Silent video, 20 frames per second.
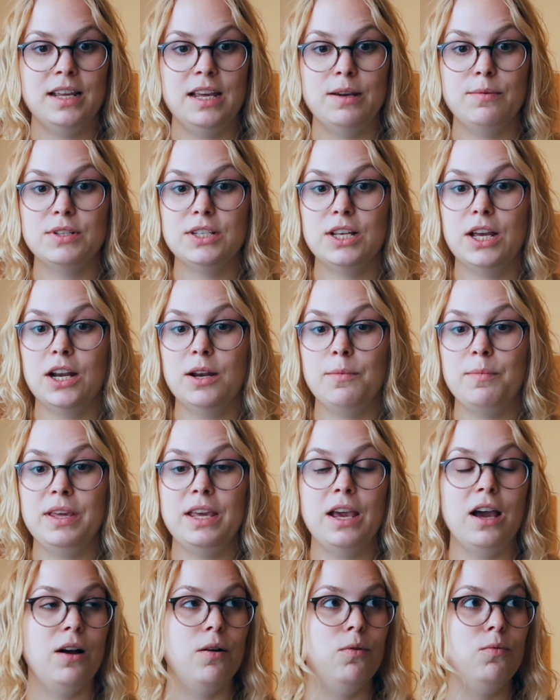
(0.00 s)
It was going to be
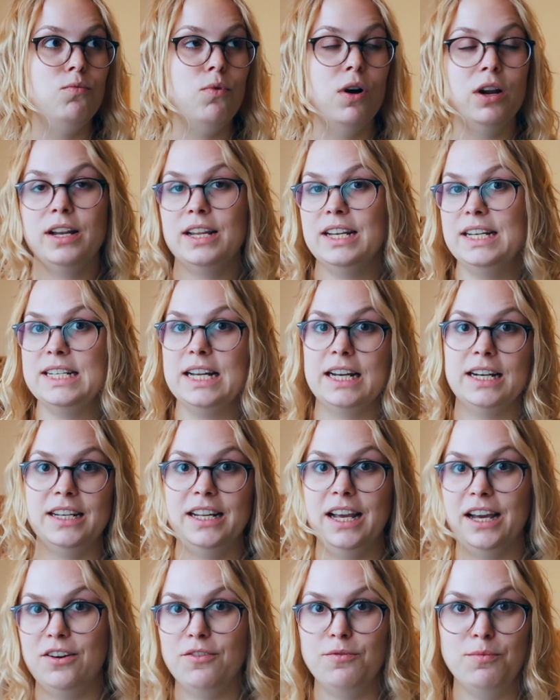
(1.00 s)
a one-and-done
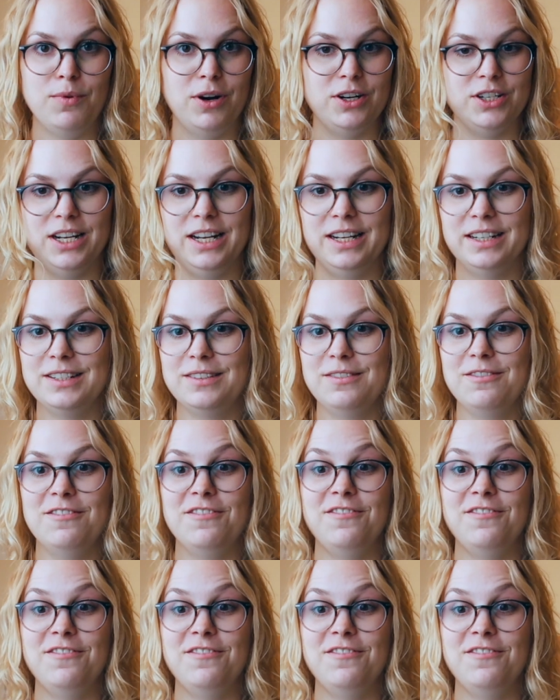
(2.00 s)
kind of project,